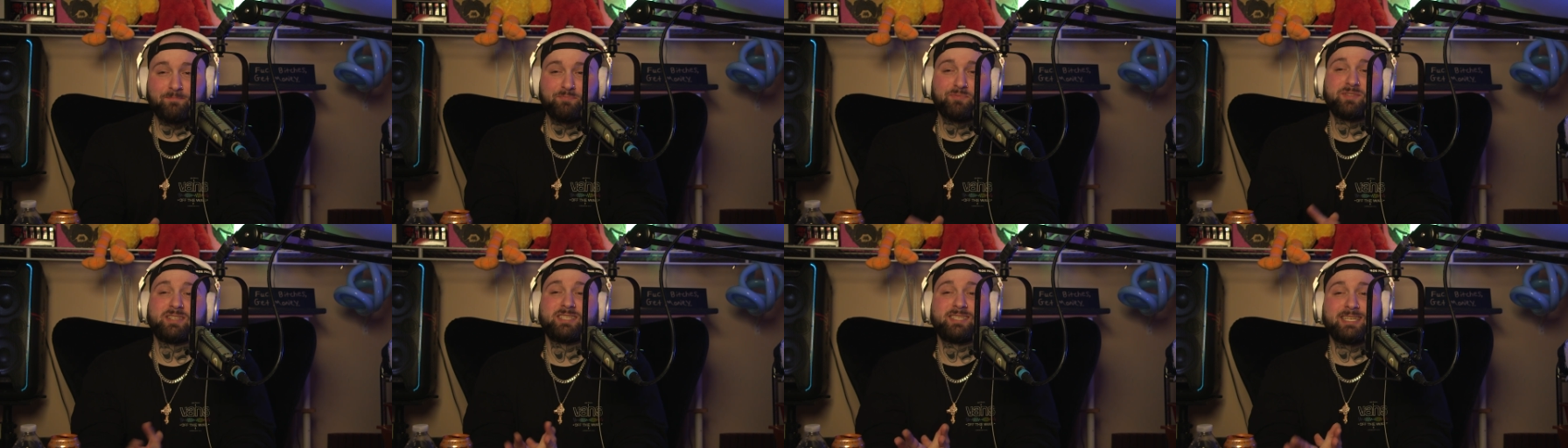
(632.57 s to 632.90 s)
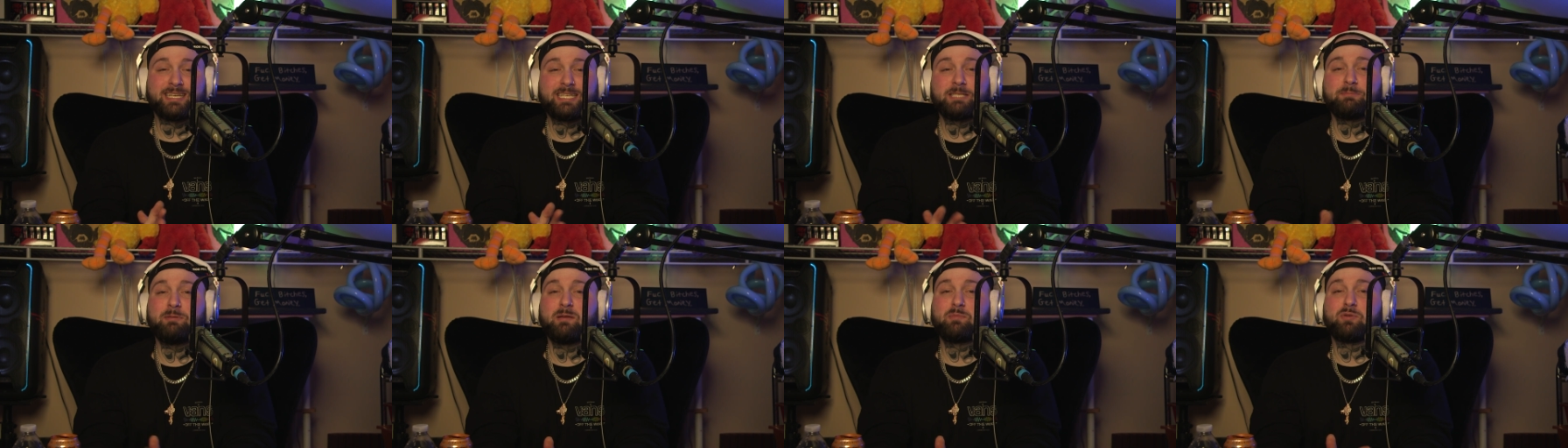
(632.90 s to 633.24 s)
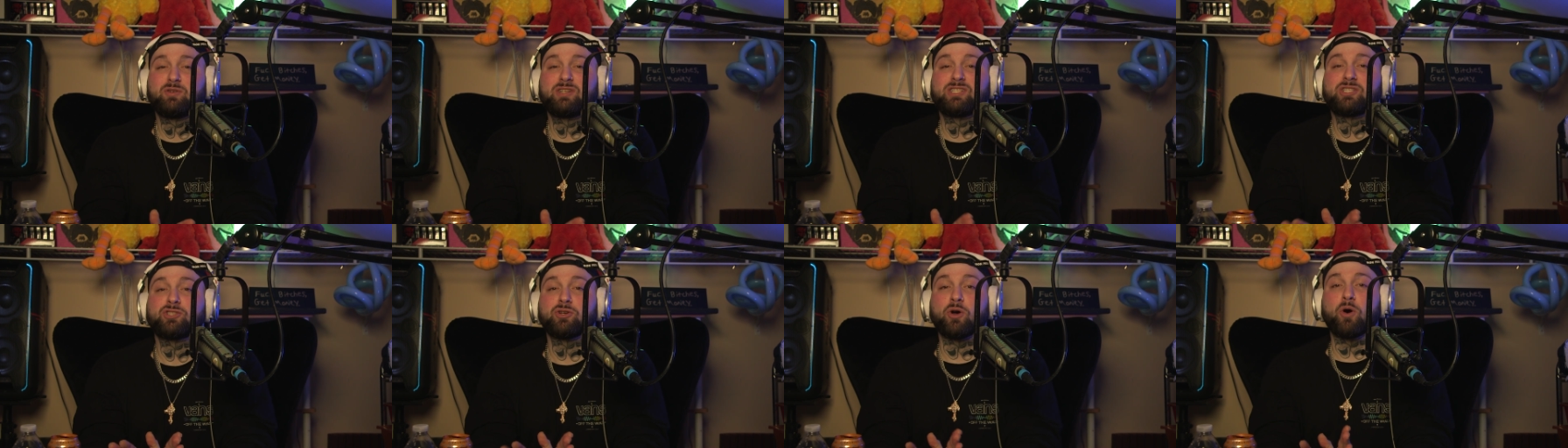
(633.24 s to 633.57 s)
six people
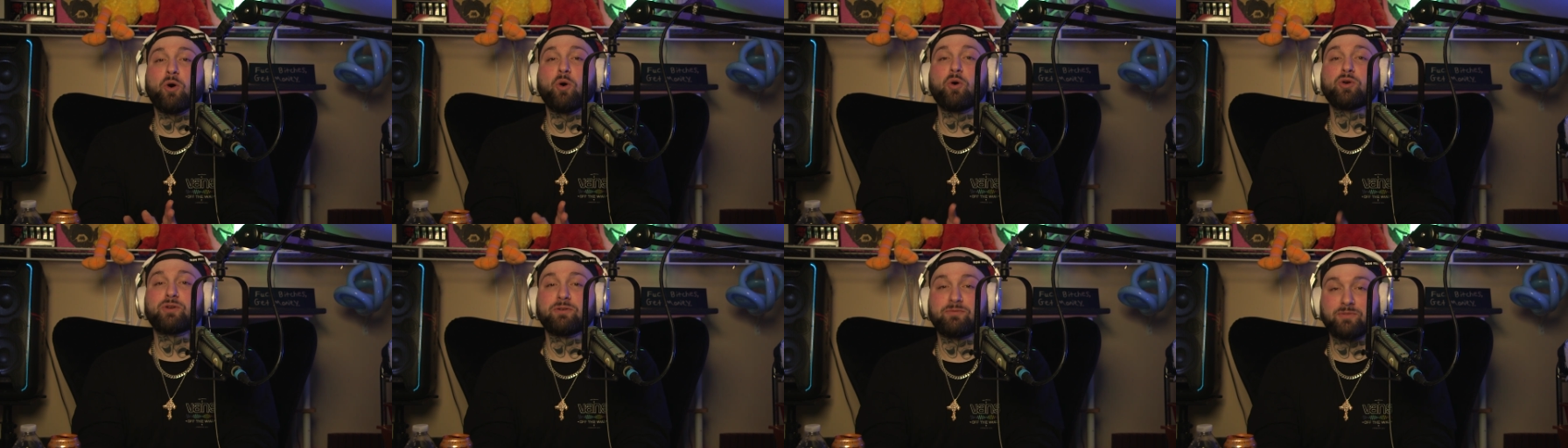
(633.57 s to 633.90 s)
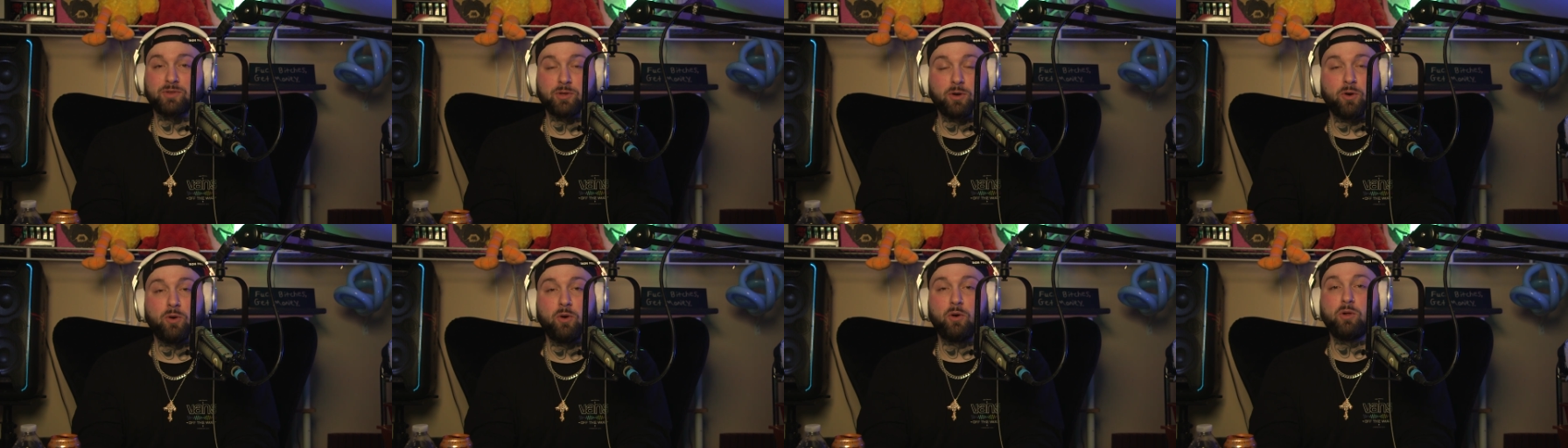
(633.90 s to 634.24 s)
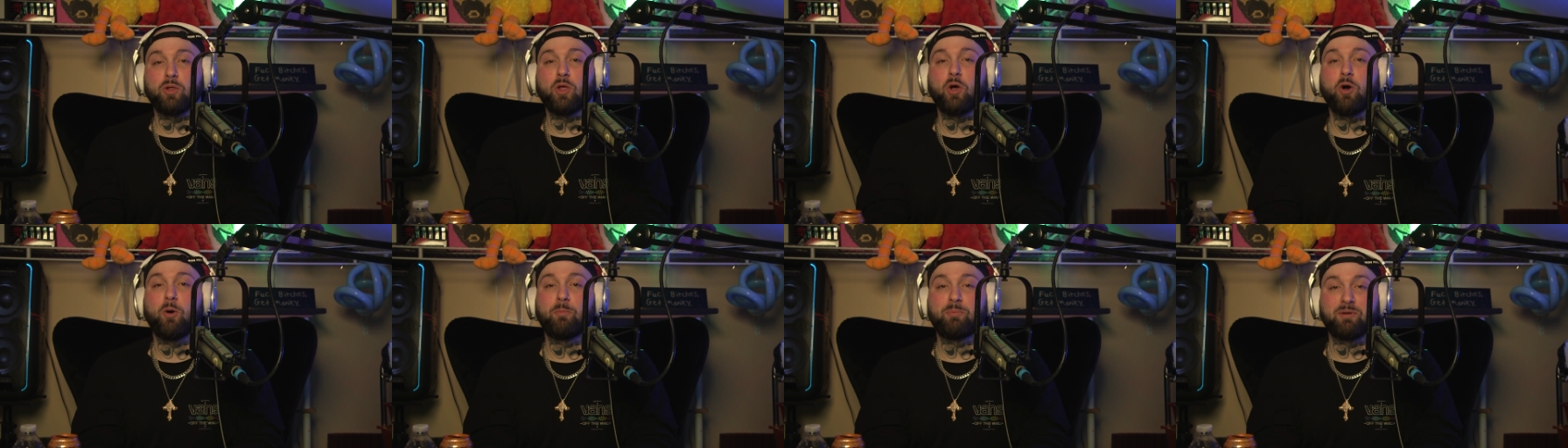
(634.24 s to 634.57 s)
in total for the
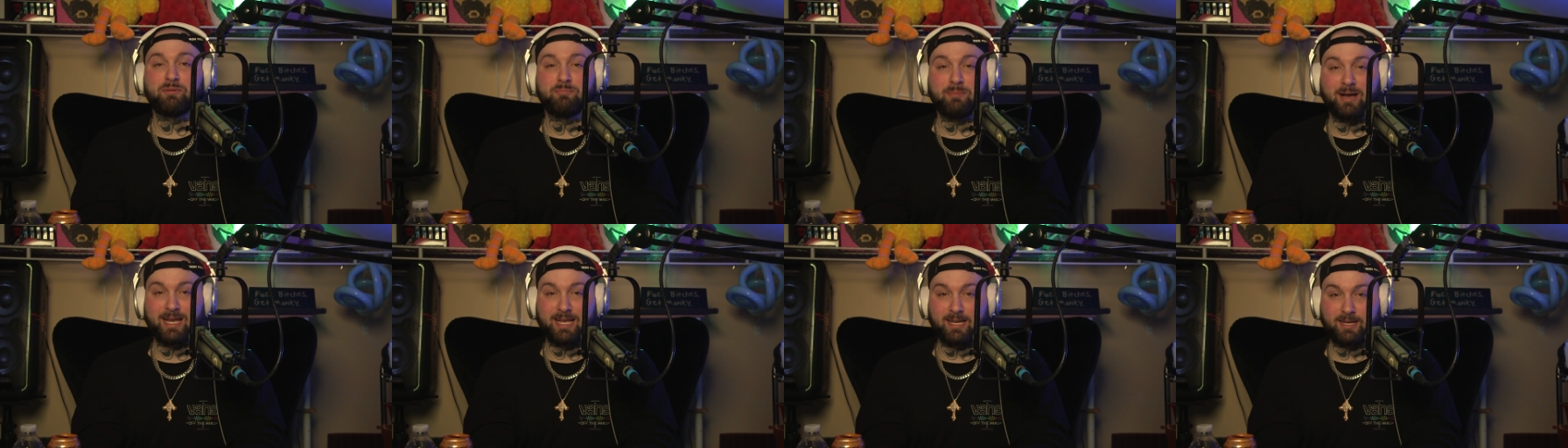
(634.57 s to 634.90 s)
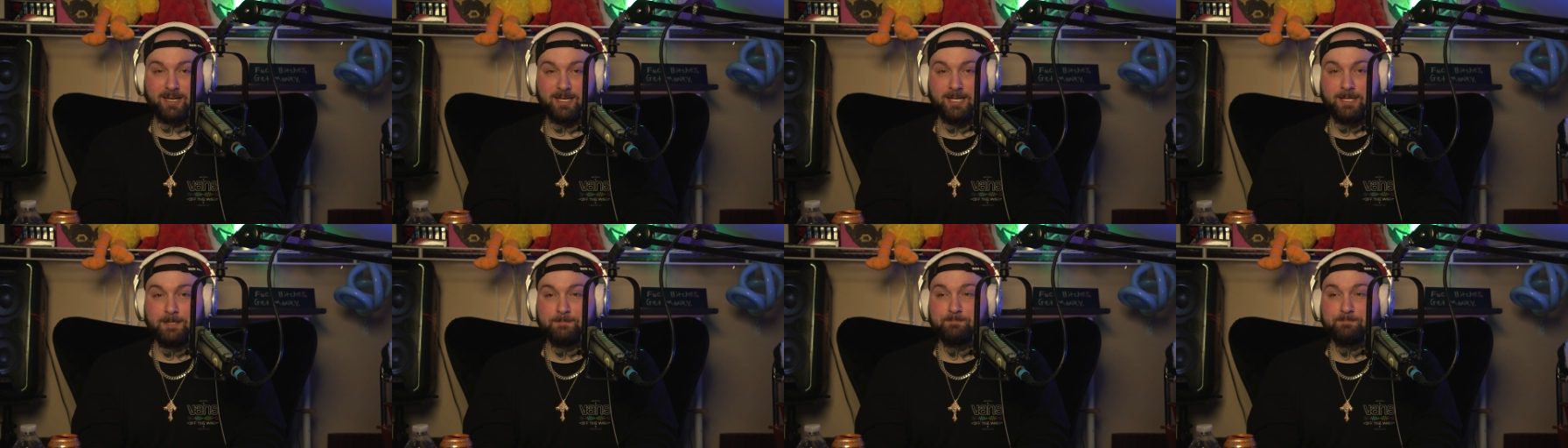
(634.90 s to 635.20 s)
whole open mic.